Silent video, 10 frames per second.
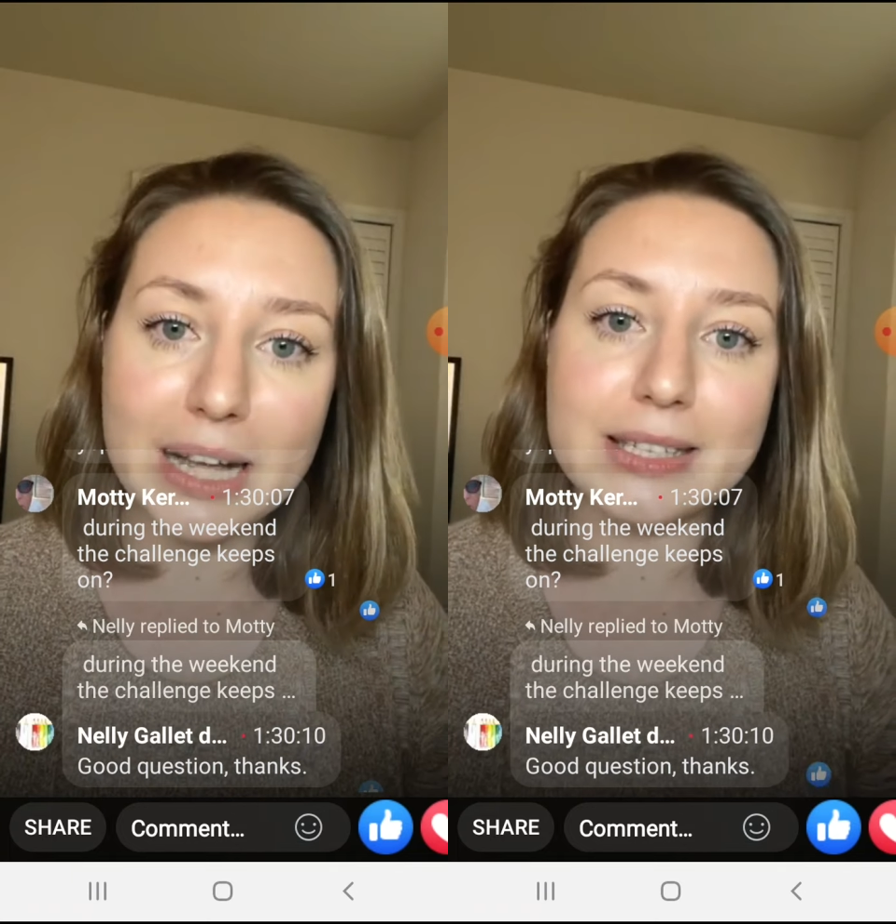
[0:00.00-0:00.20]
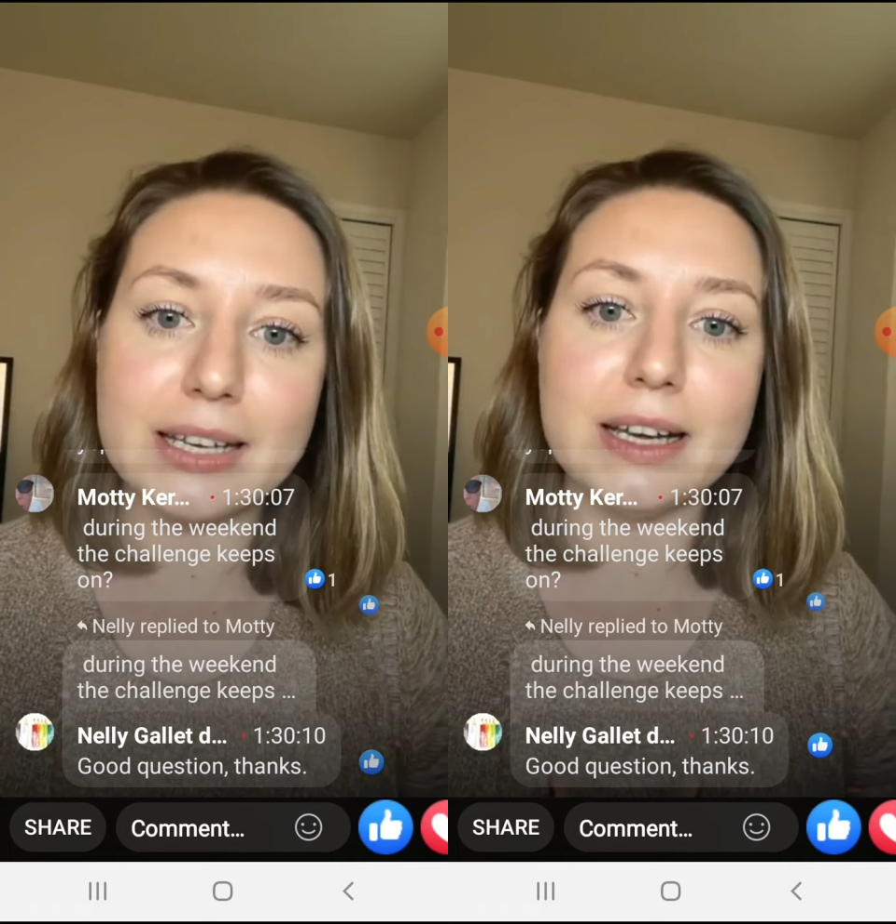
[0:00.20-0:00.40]

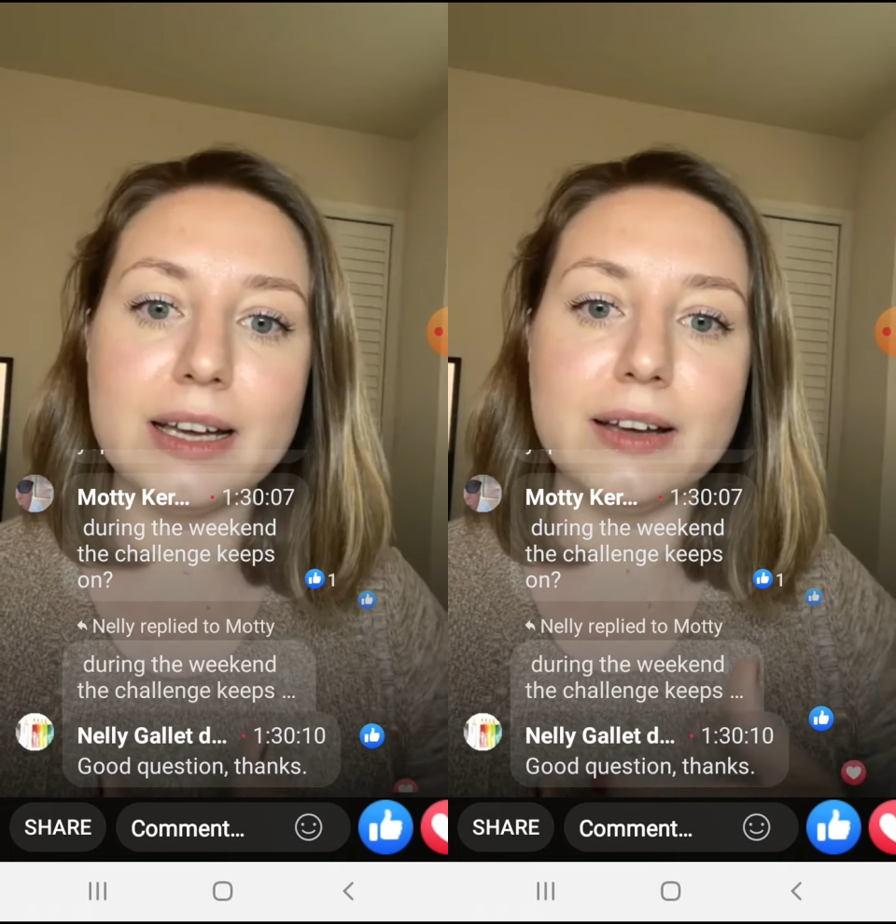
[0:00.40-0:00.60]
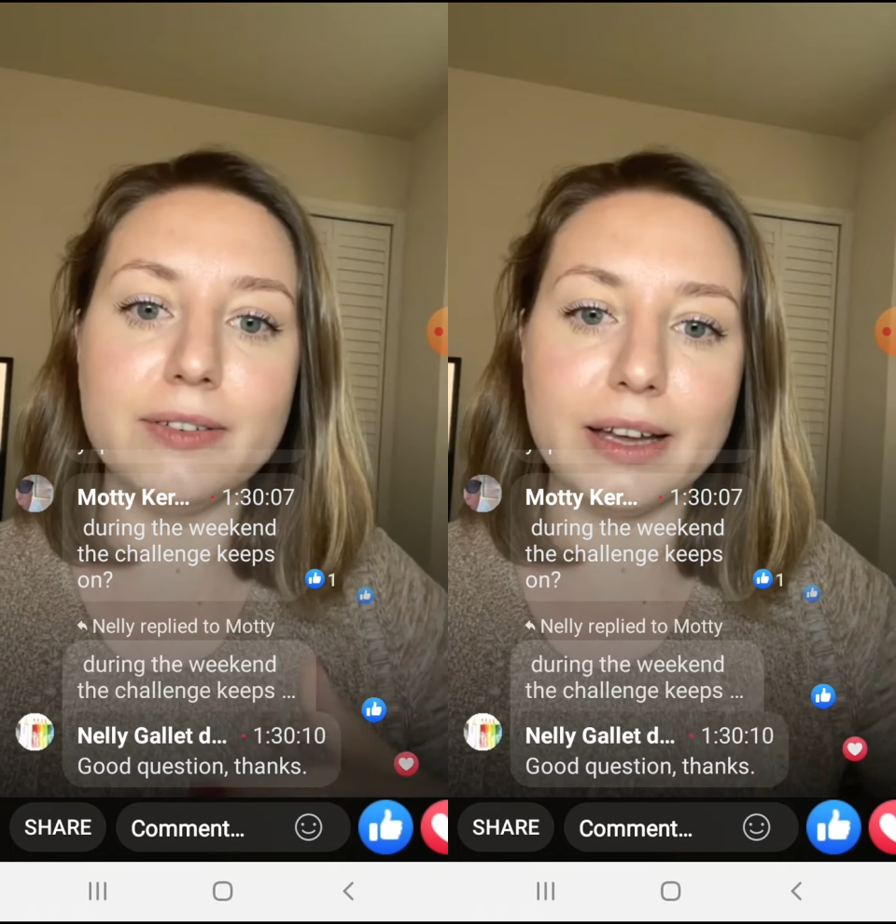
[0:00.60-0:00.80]

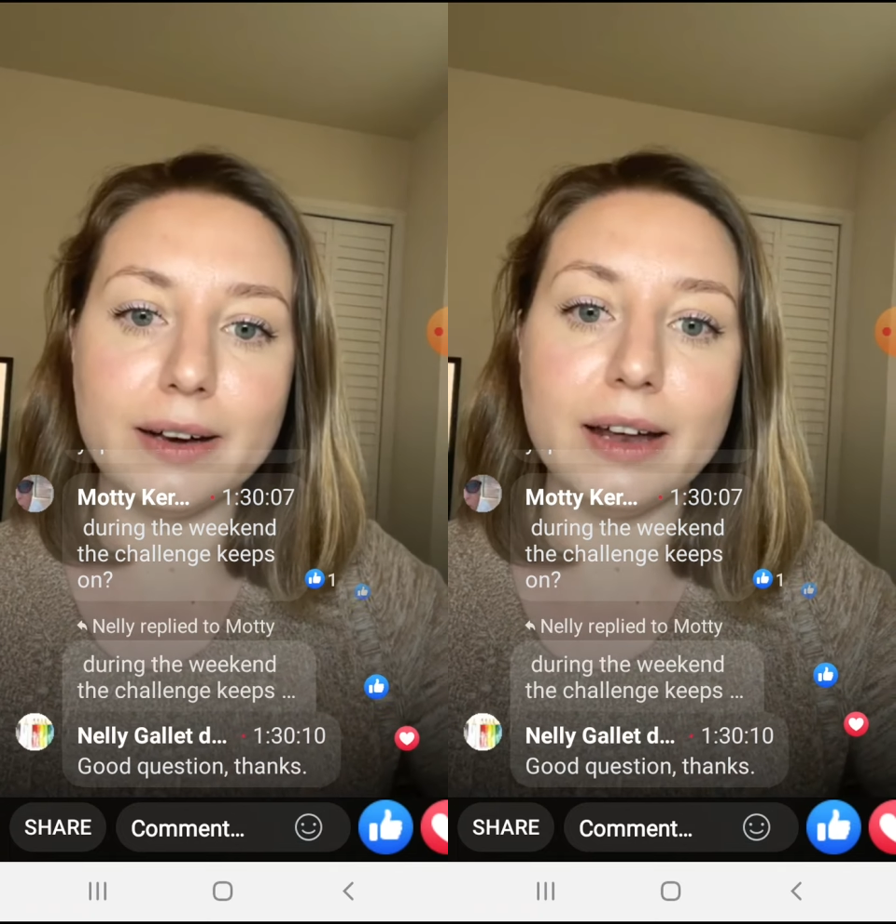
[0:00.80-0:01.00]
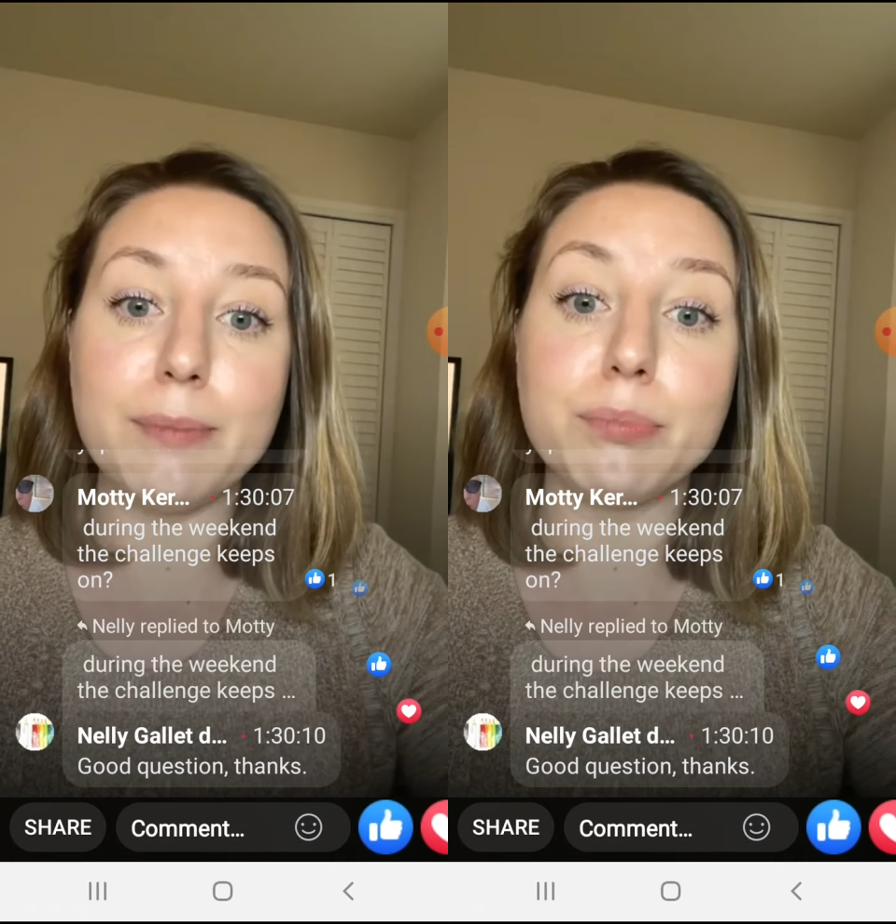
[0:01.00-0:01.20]
and
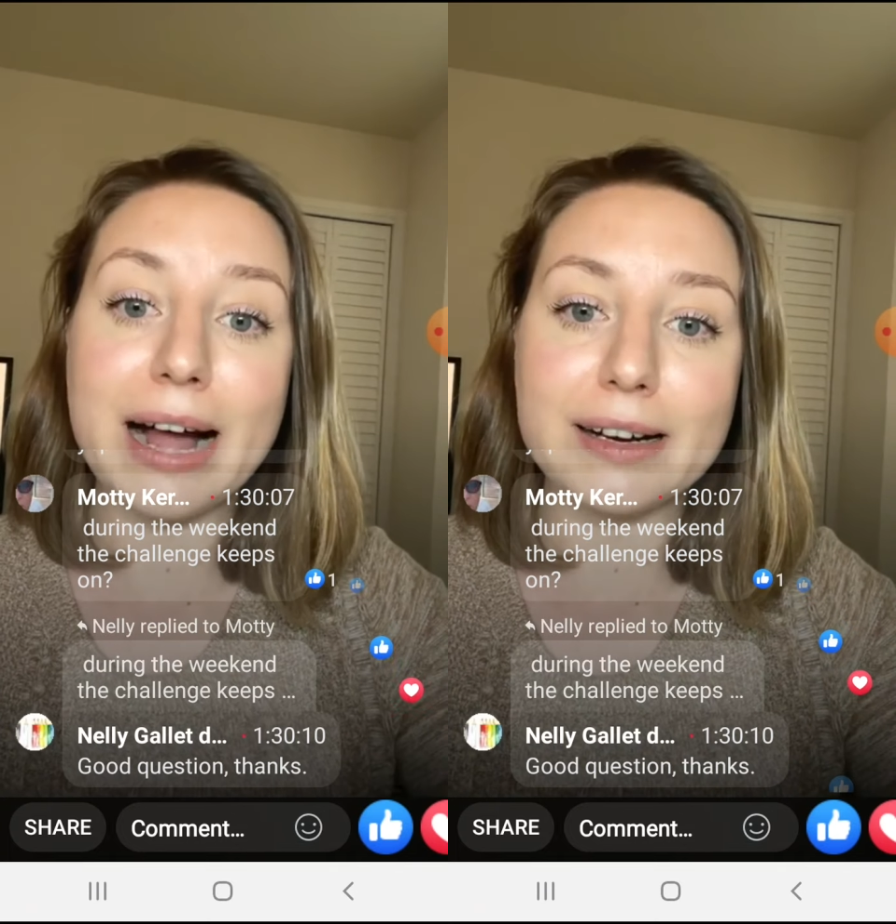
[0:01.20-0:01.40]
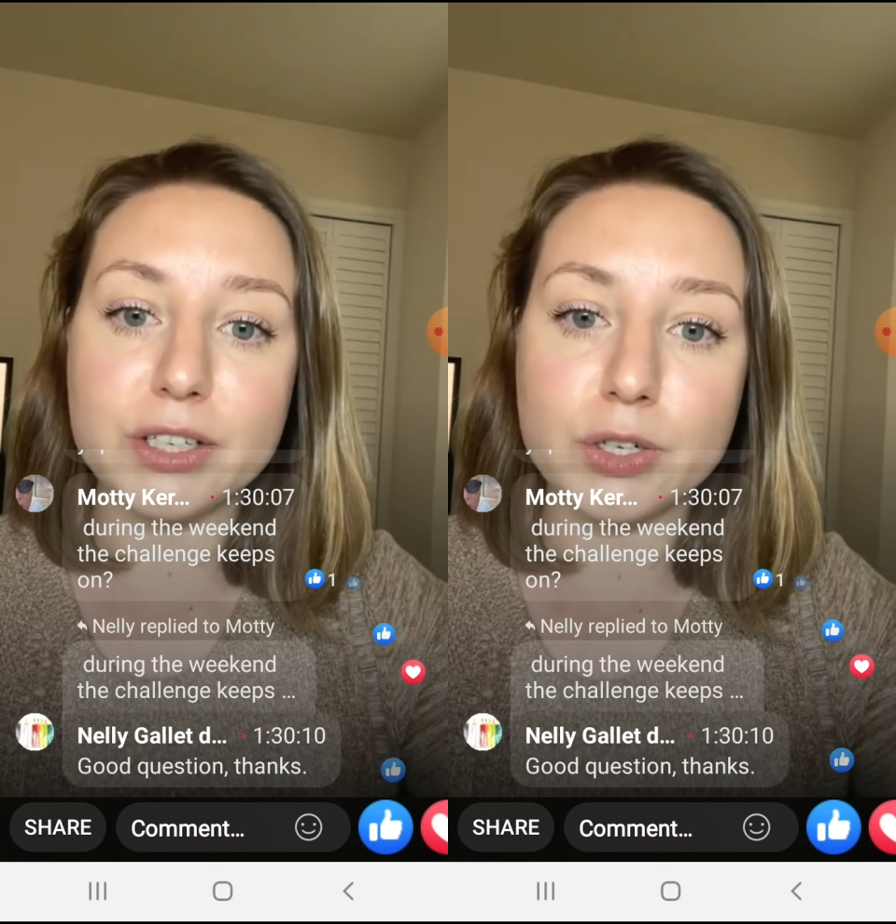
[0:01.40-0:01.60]
practice
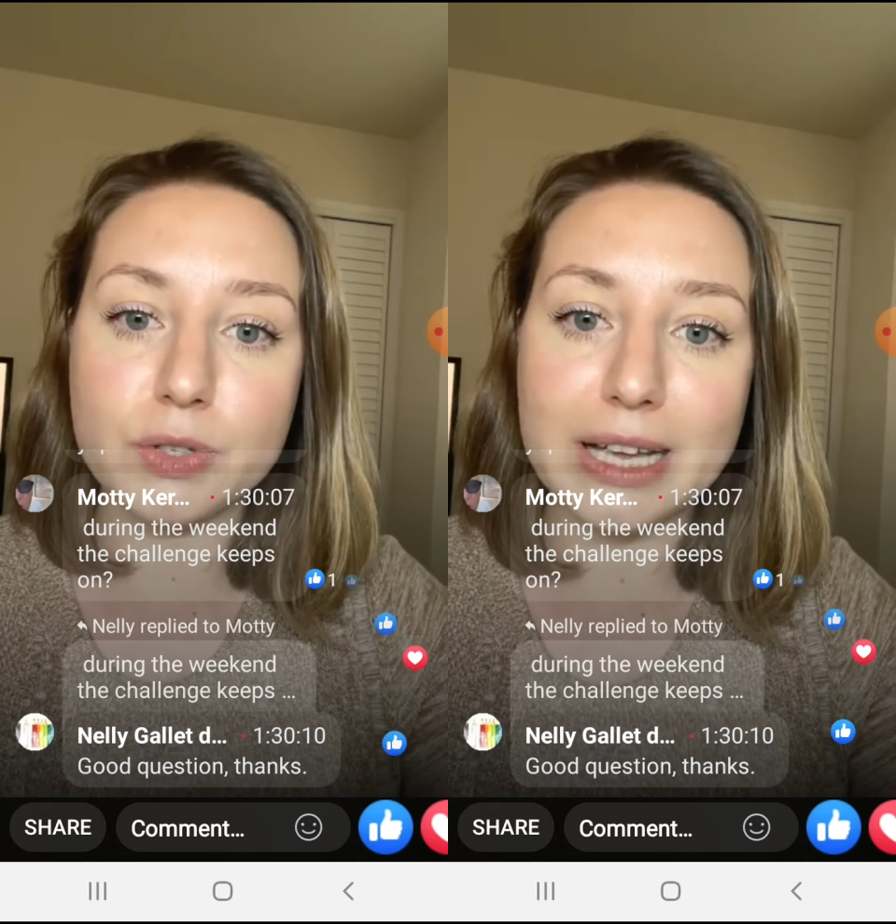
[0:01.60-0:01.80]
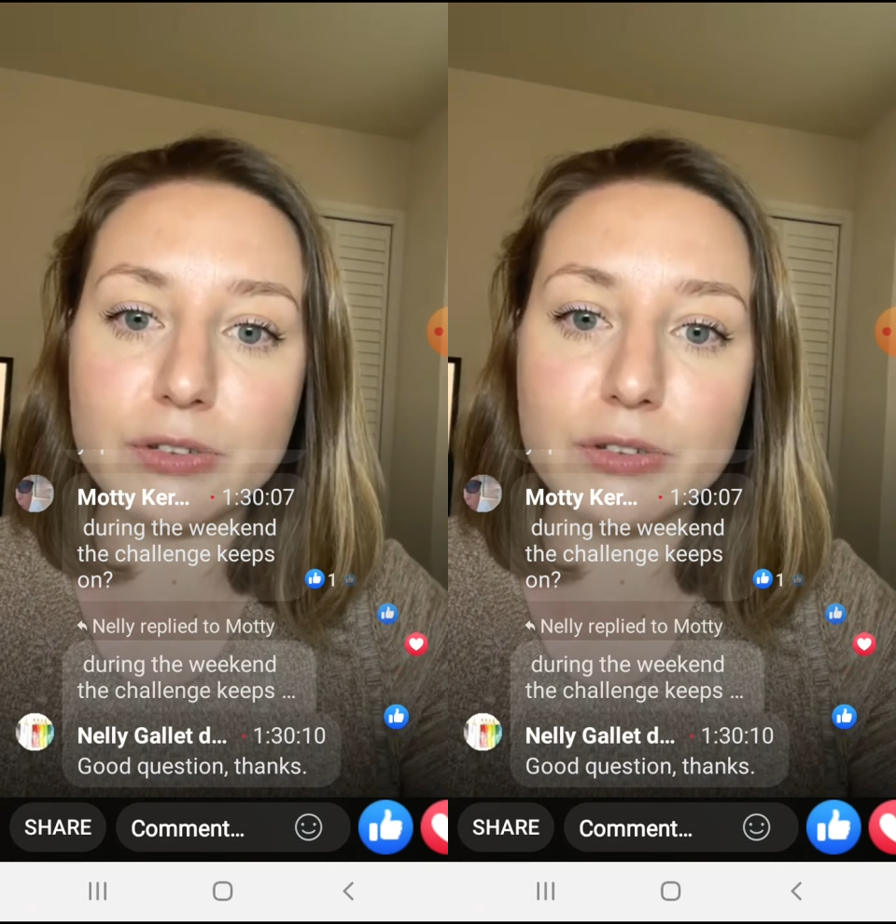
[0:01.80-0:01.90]
new sounds.